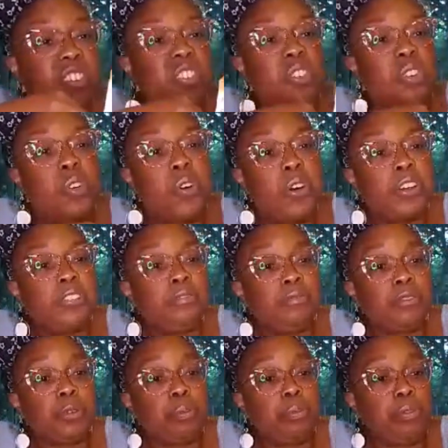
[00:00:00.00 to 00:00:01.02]
are all
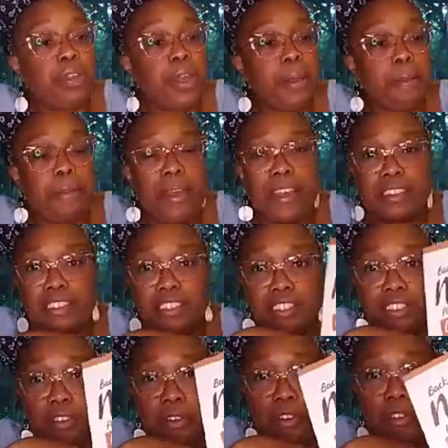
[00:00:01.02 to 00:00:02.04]
plant-based
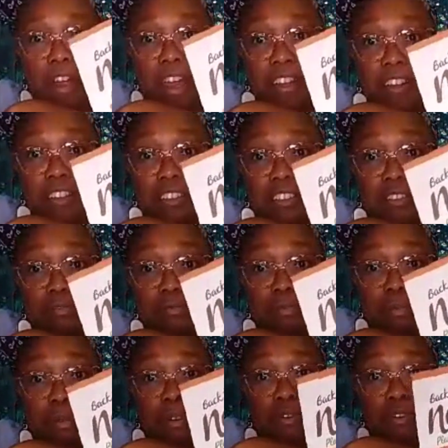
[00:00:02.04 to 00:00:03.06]
crackers,
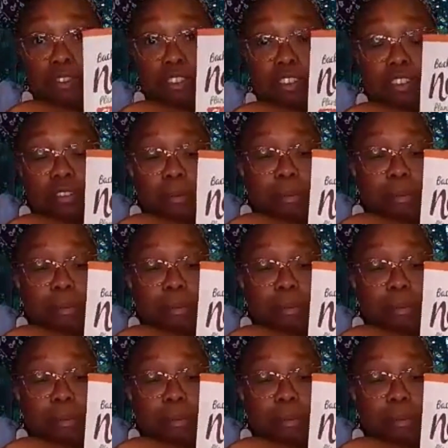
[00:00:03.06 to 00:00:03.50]
both of these.